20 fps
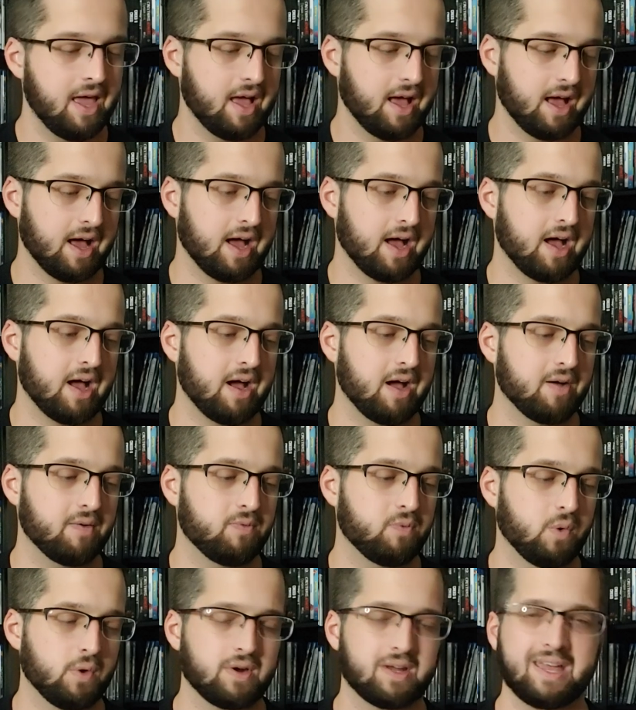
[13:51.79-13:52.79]

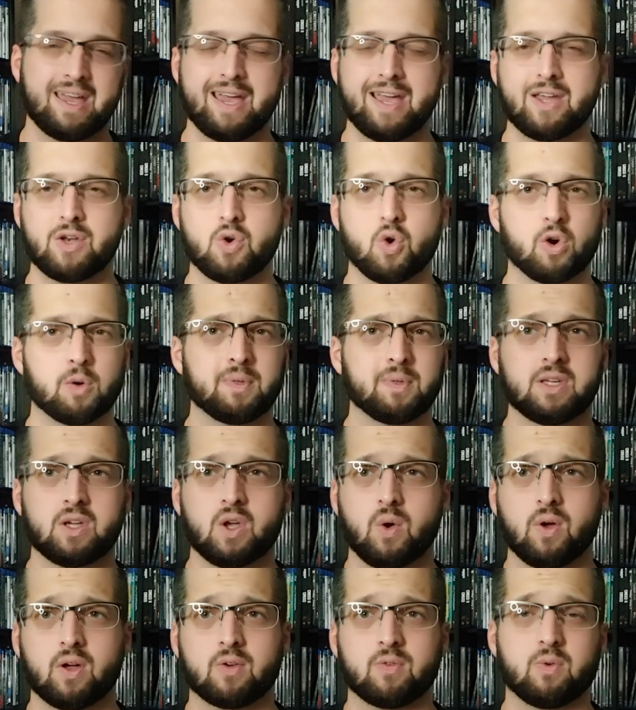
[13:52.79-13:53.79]
4K normally
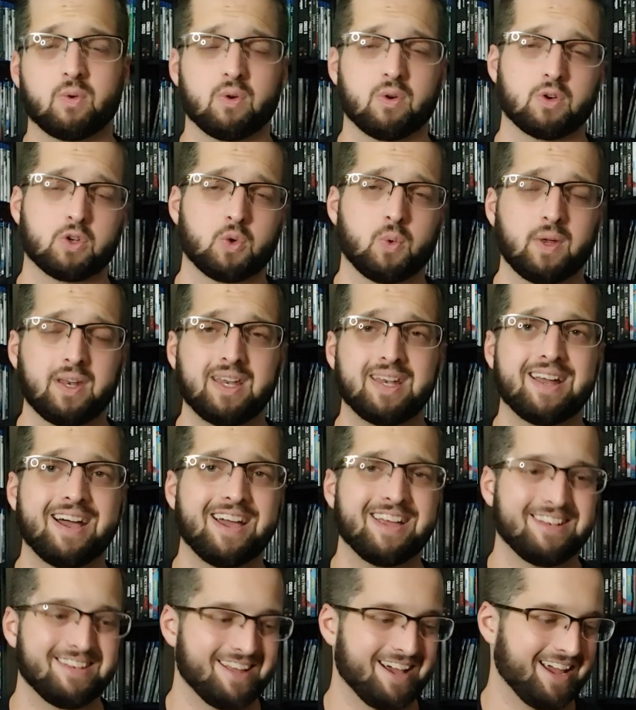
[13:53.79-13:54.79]
going for
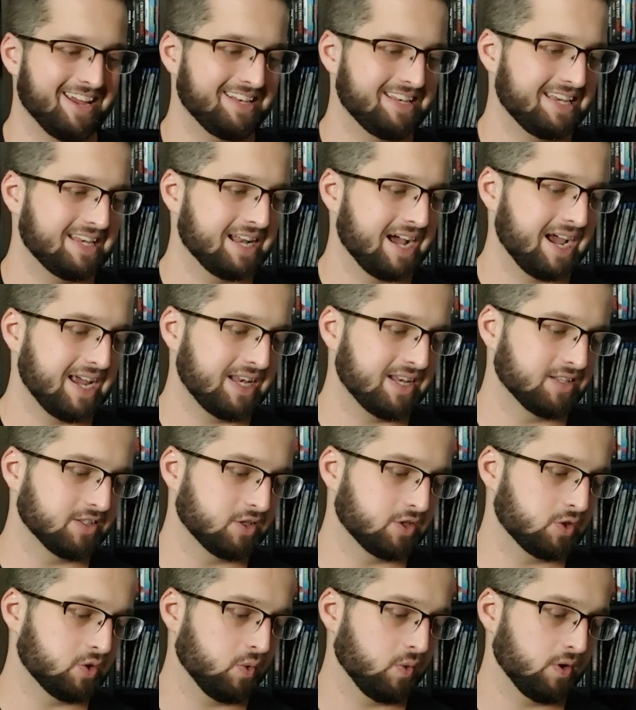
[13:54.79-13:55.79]
$29.99 in
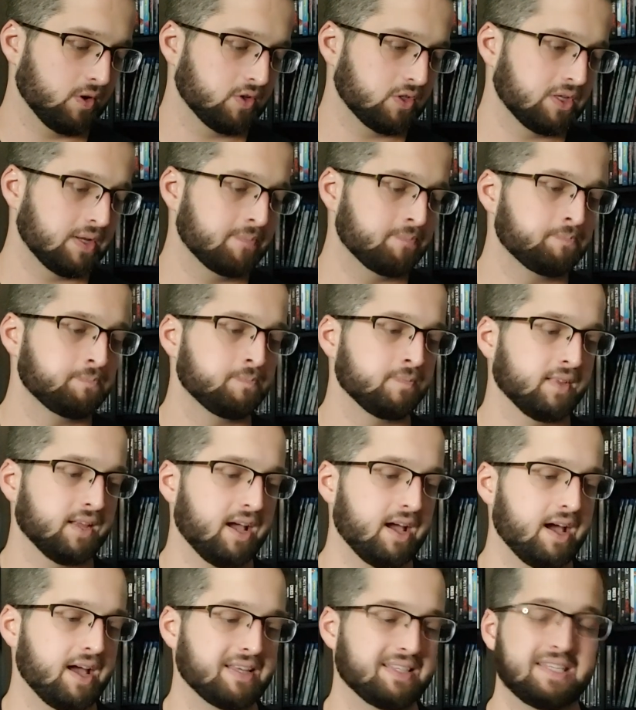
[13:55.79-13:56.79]
stores.
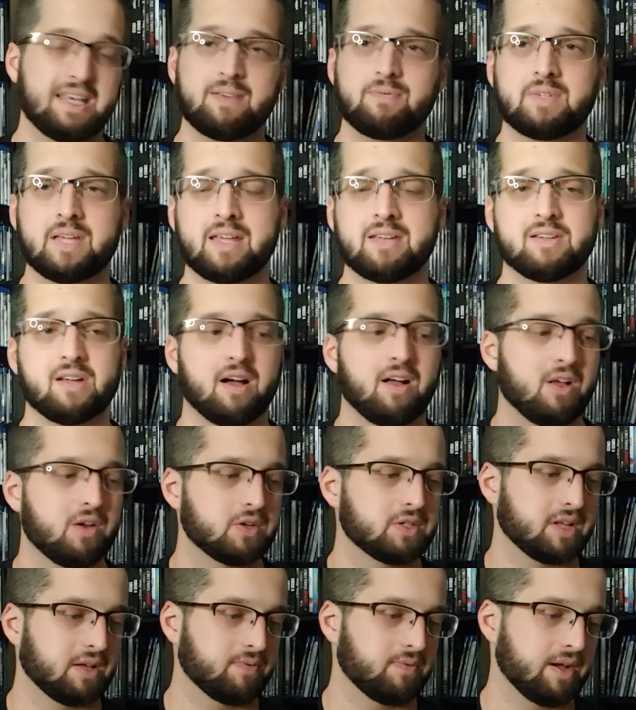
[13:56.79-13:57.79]
I saved
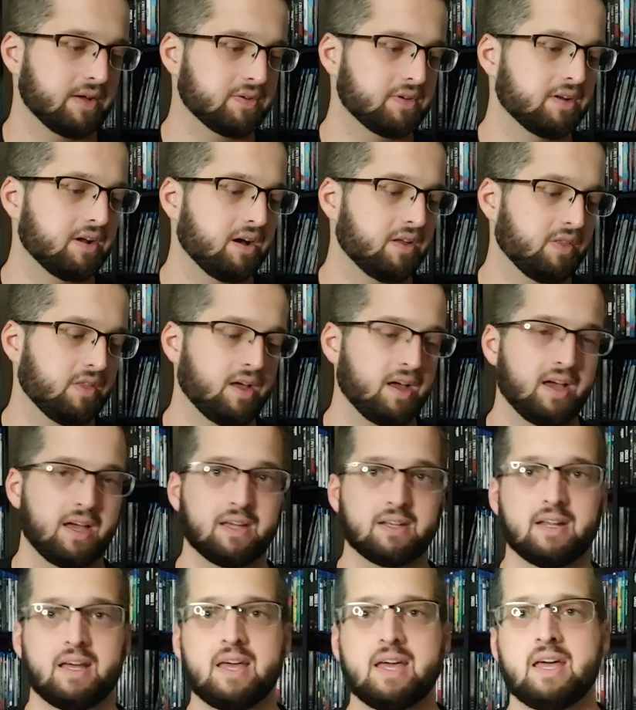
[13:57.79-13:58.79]
$10. I found it
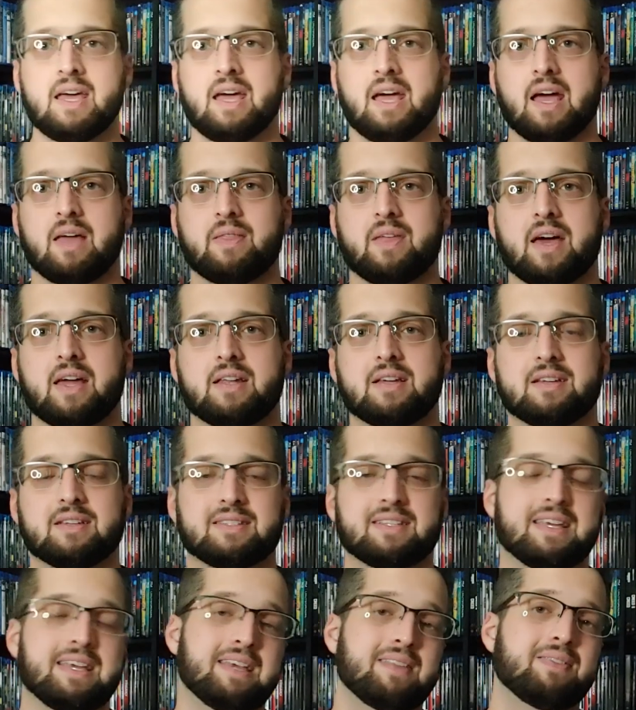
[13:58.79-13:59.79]
online, and that
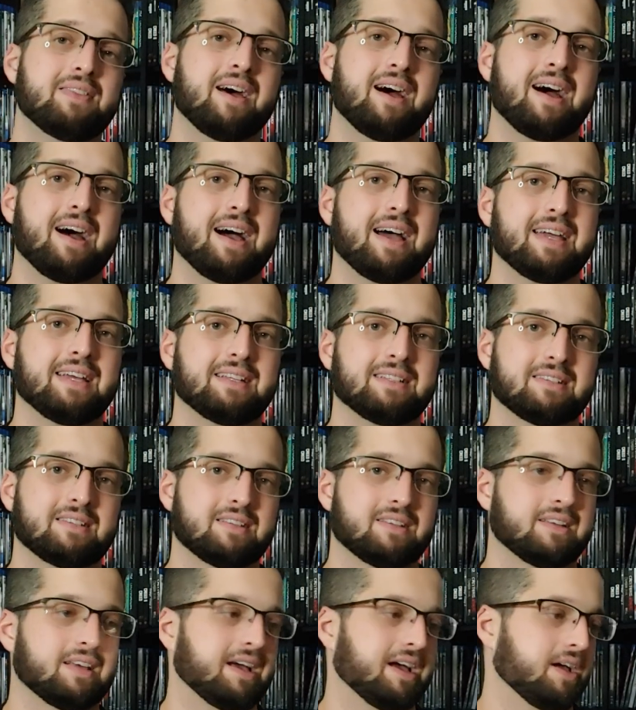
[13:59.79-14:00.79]
is In the
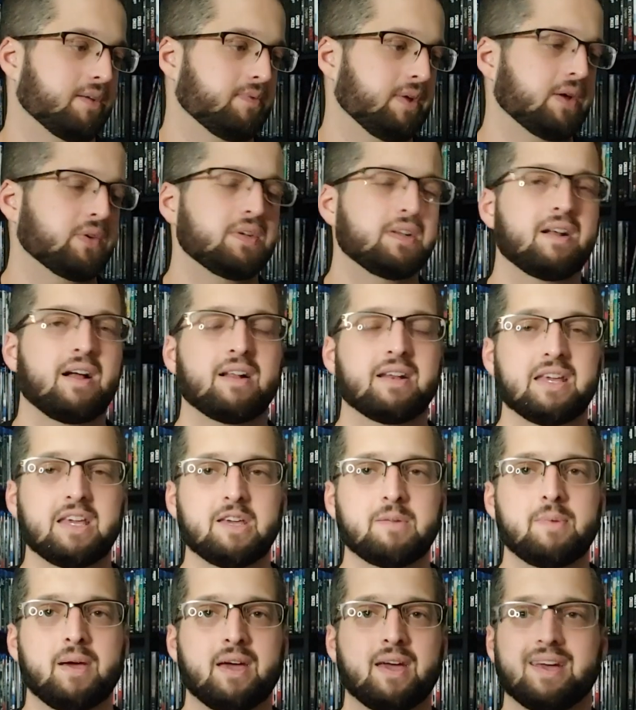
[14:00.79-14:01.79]
Heights. I found it on
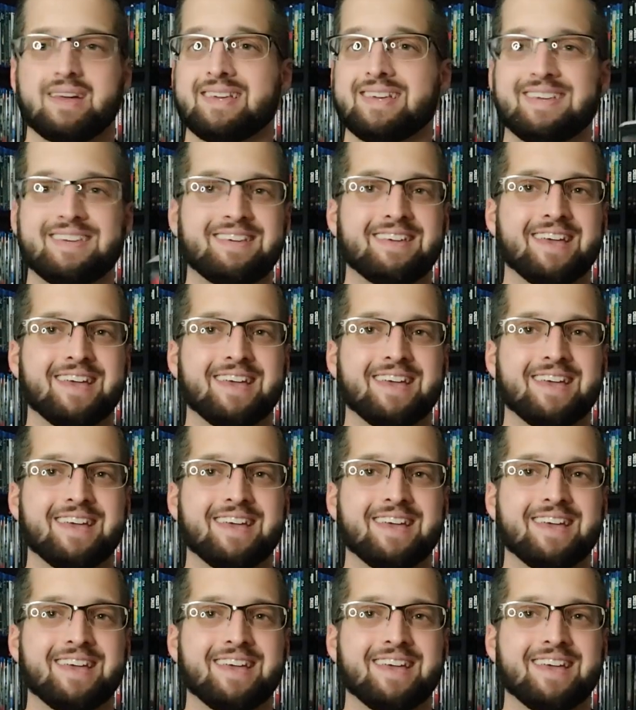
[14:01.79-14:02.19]
eBay.